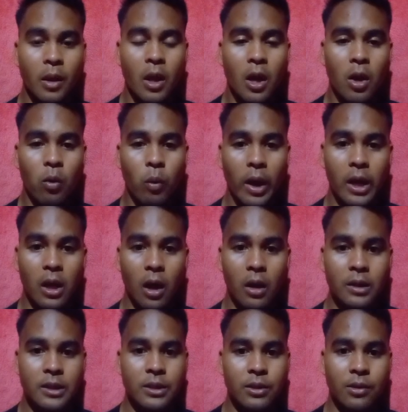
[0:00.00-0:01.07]
while
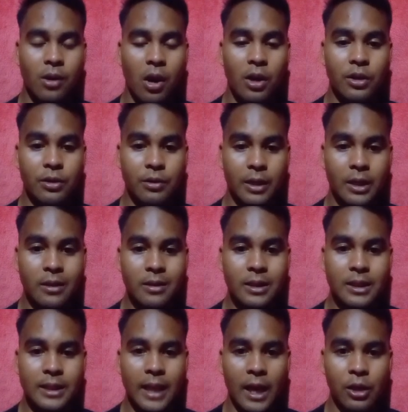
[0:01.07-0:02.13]
also honoring the
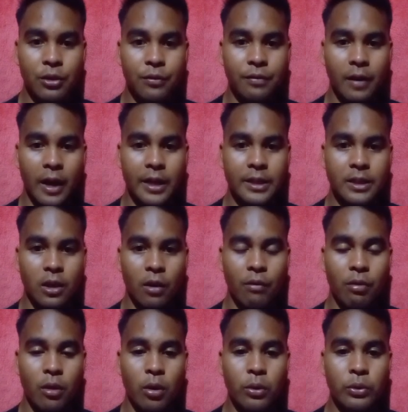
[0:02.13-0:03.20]
sacrifice of
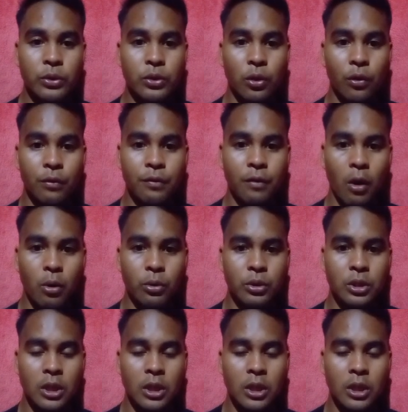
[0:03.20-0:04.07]
those who fought